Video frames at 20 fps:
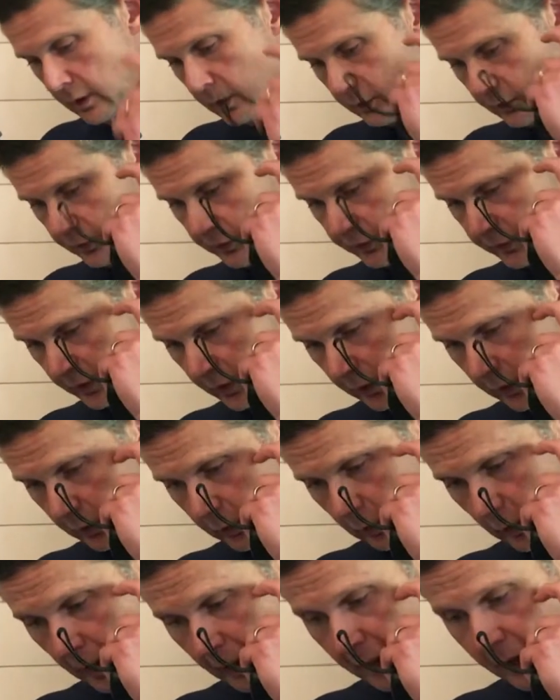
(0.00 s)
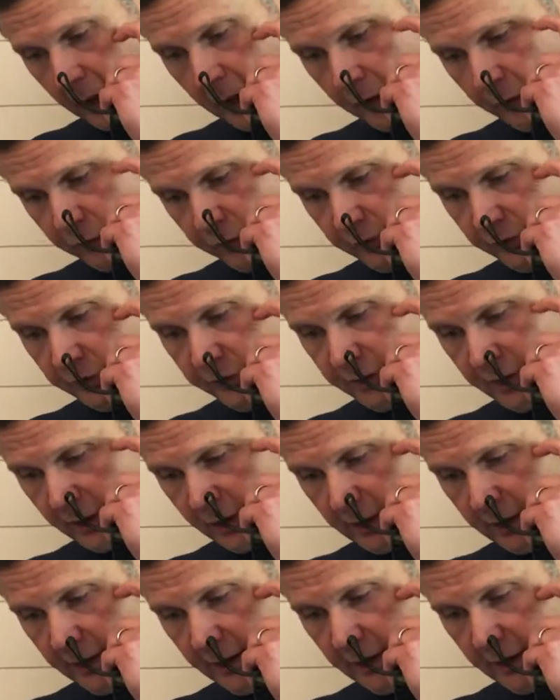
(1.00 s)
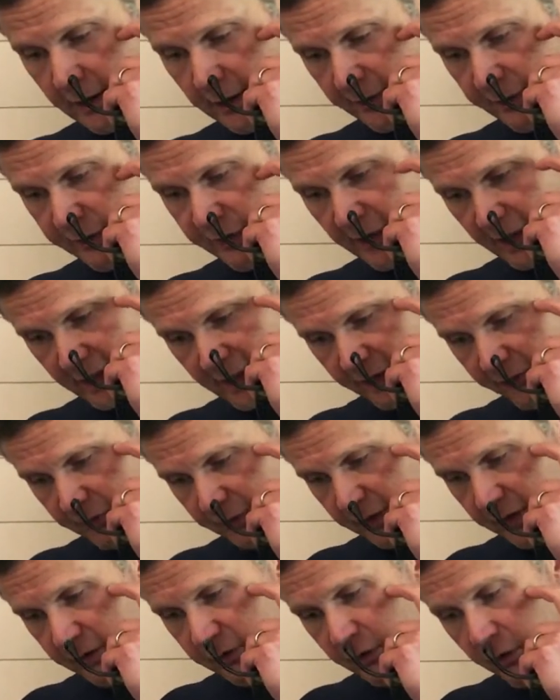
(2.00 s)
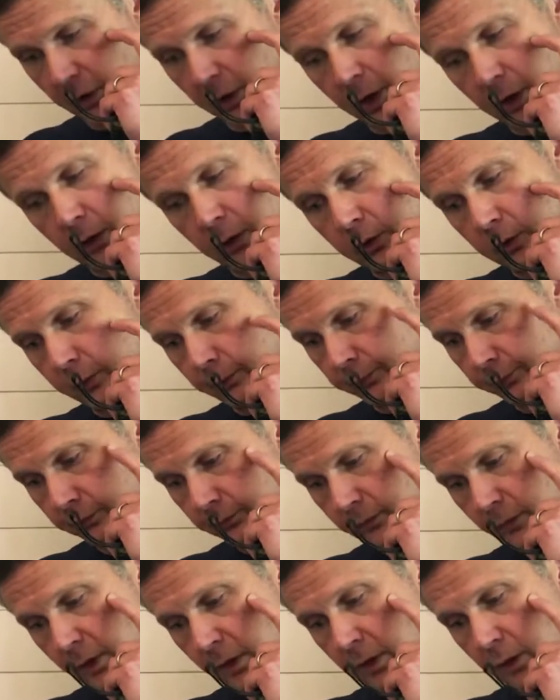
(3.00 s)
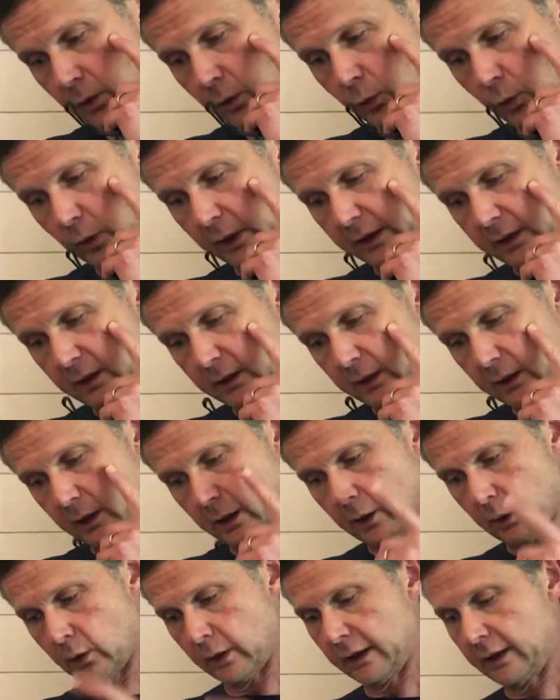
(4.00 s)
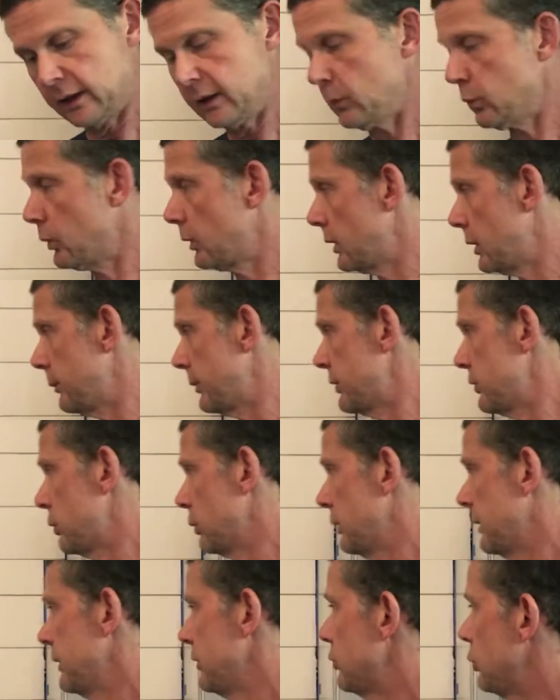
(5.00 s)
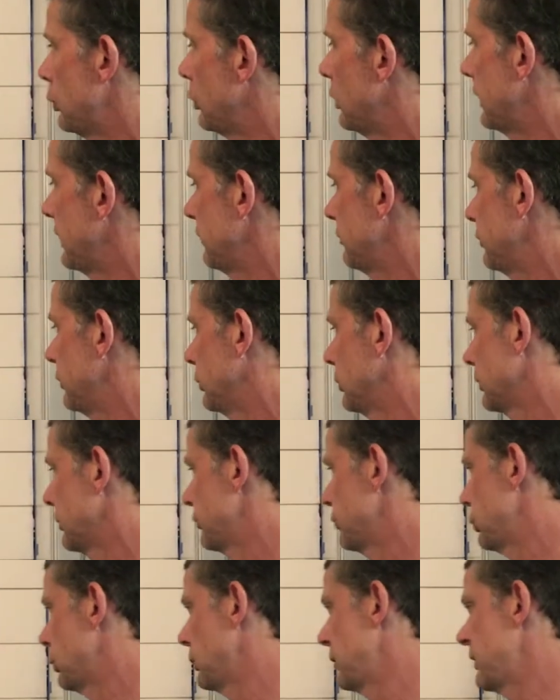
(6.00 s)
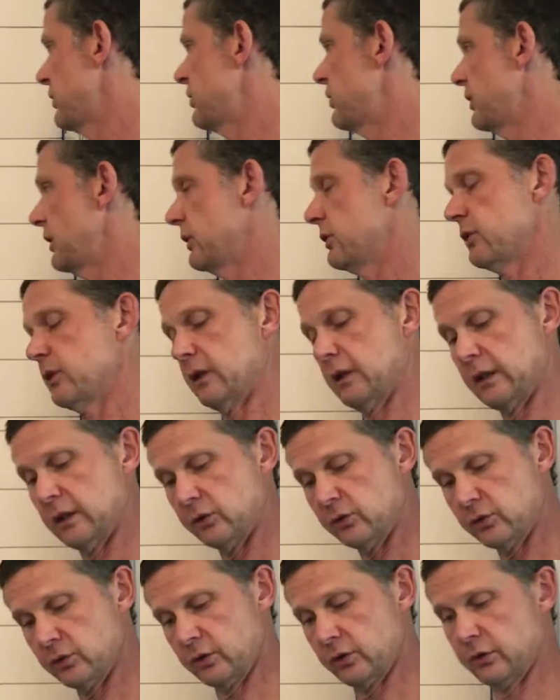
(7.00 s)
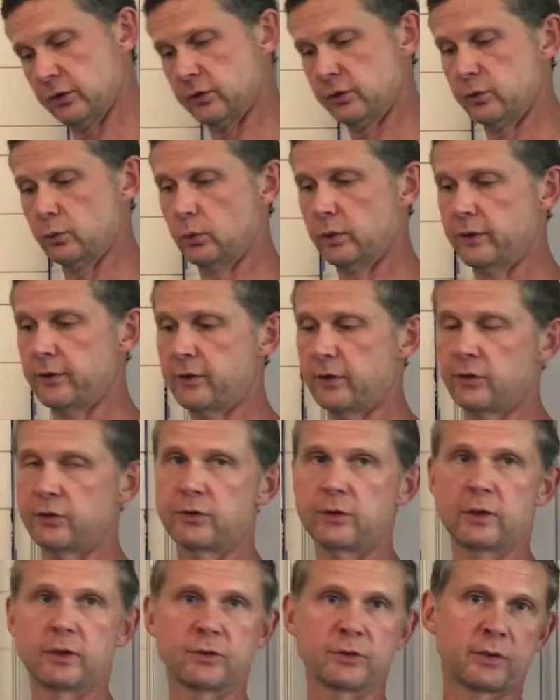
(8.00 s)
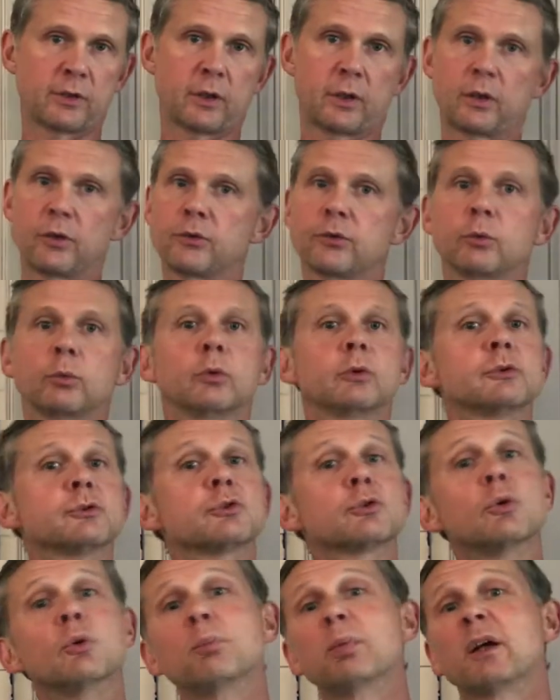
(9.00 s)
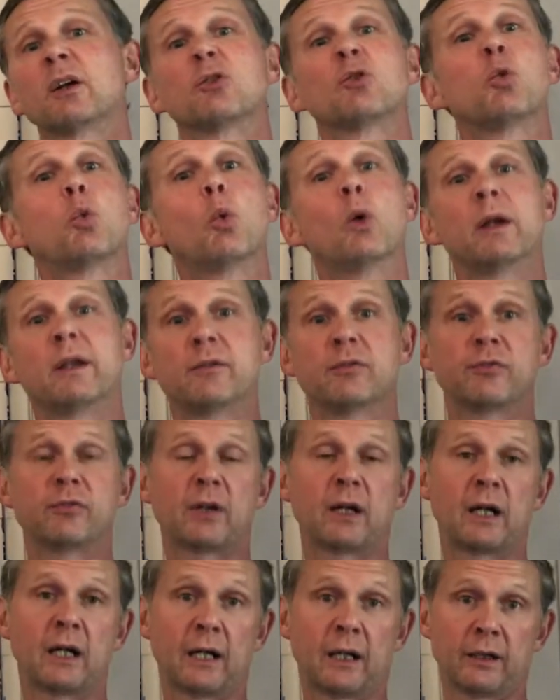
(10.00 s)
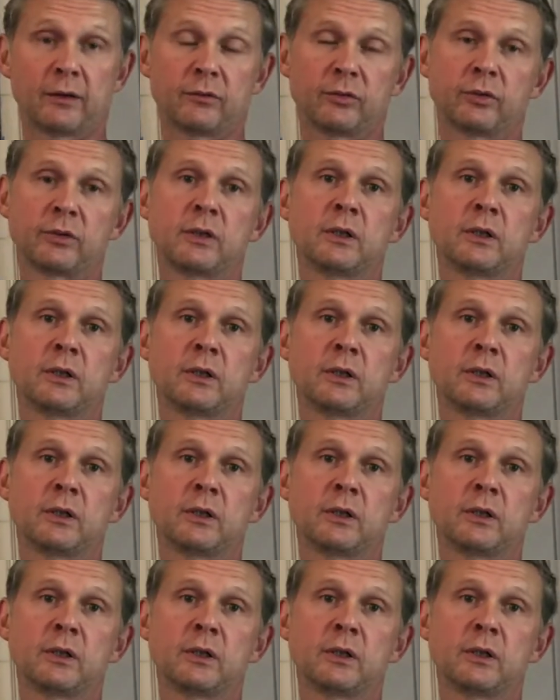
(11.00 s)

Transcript: So ours is telling us 8 feet tall. We can go anywhere between 24 and 26 inches with this install. So we're just going to pick 25